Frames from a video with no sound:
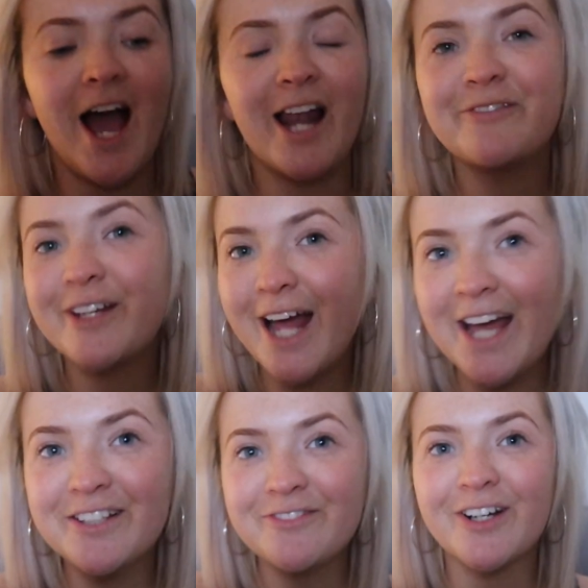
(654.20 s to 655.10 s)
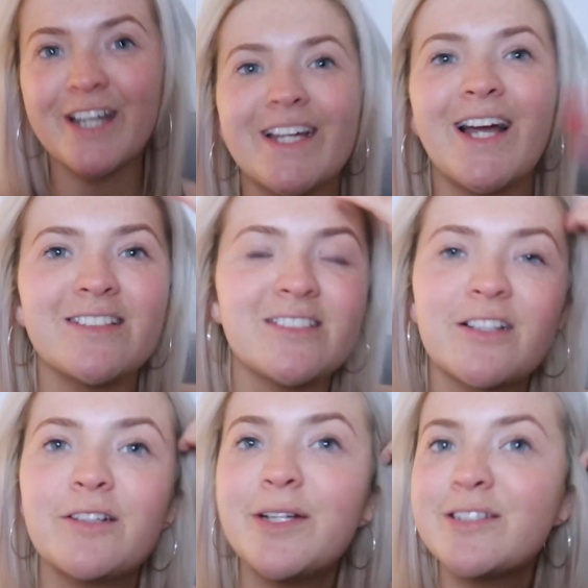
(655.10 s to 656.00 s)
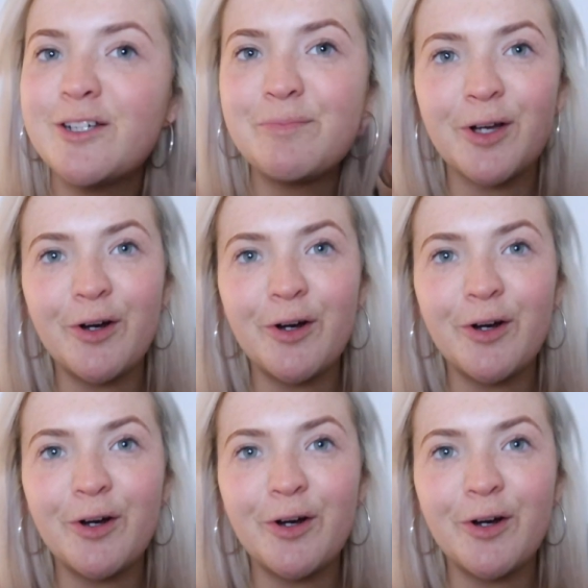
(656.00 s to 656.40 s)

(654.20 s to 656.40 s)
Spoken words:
and I'm gonna end the vlog here, guys. It's gonna be a super